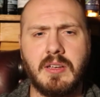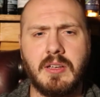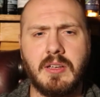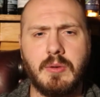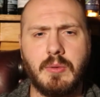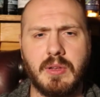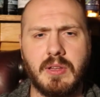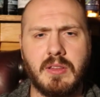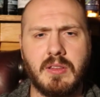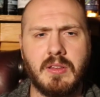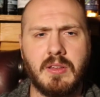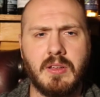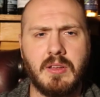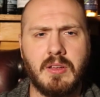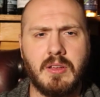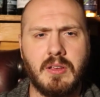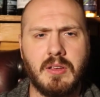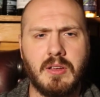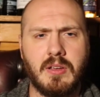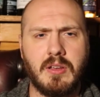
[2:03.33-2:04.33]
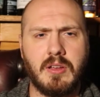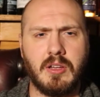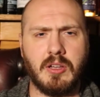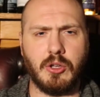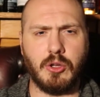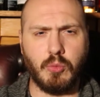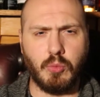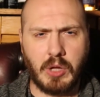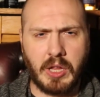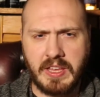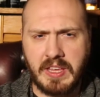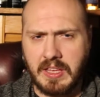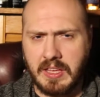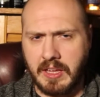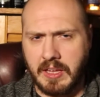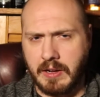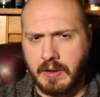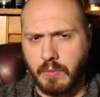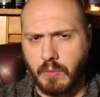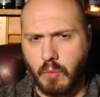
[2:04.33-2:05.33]
with light
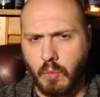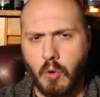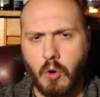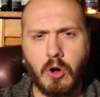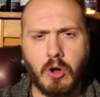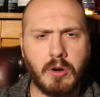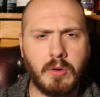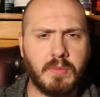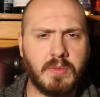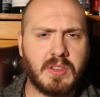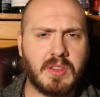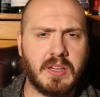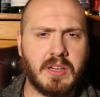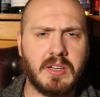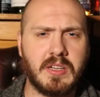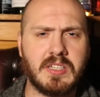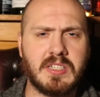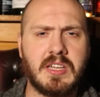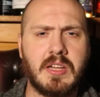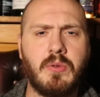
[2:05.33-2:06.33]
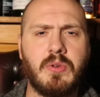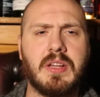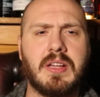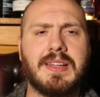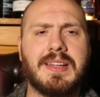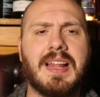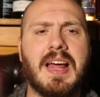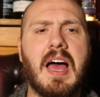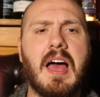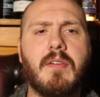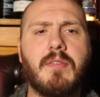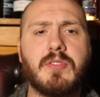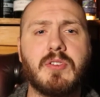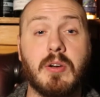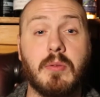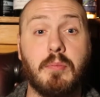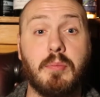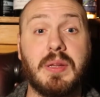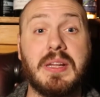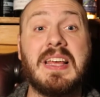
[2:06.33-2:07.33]
and warmth and the sound of laughter
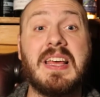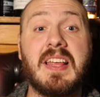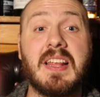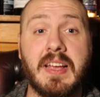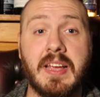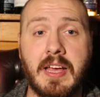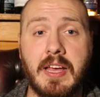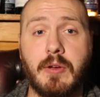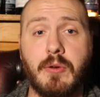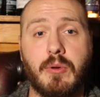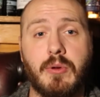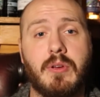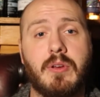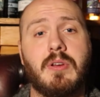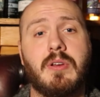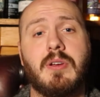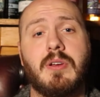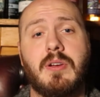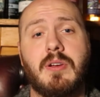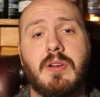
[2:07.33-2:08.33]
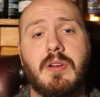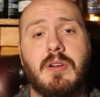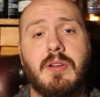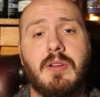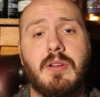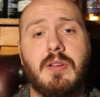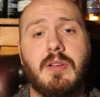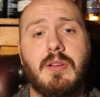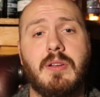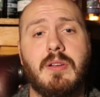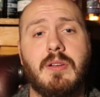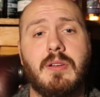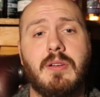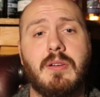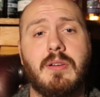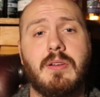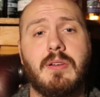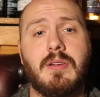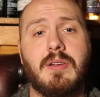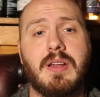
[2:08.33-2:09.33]
blaring out.
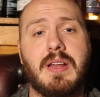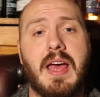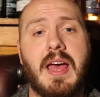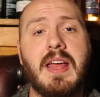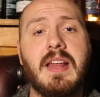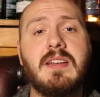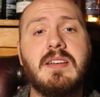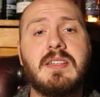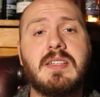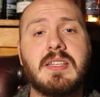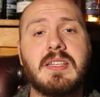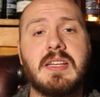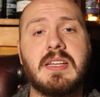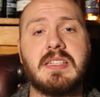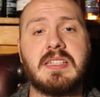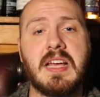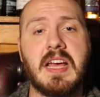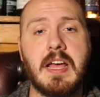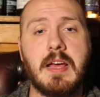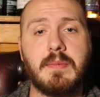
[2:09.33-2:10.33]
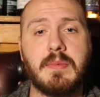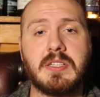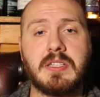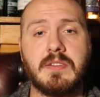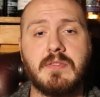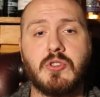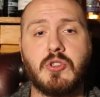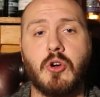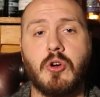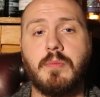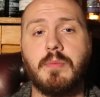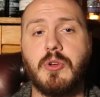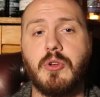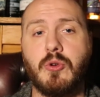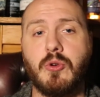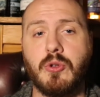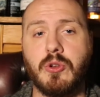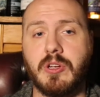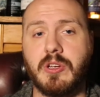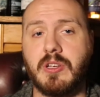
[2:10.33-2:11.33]
And into the depths of
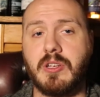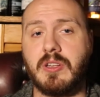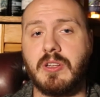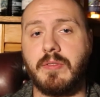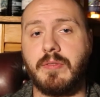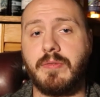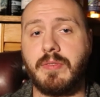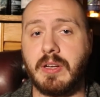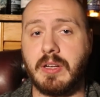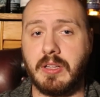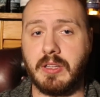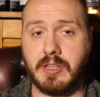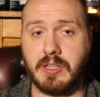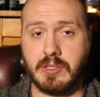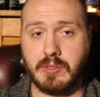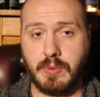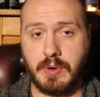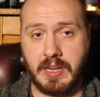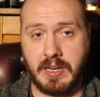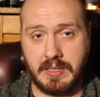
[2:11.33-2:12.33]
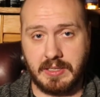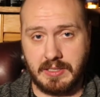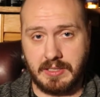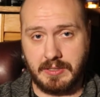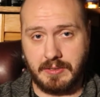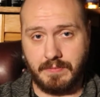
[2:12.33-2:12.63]
Tomnahurich the fiddlers went.